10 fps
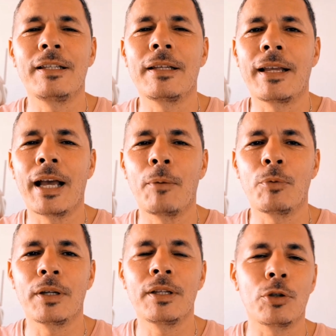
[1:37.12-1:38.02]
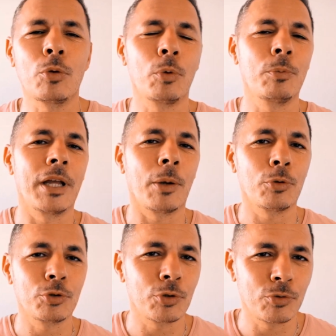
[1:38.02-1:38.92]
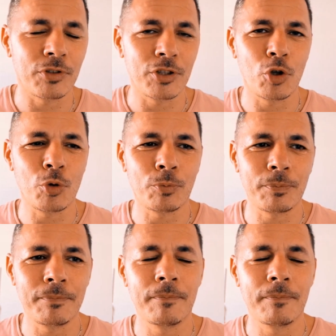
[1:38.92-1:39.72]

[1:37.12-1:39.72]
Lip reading: is a camera that you will be able to use at home.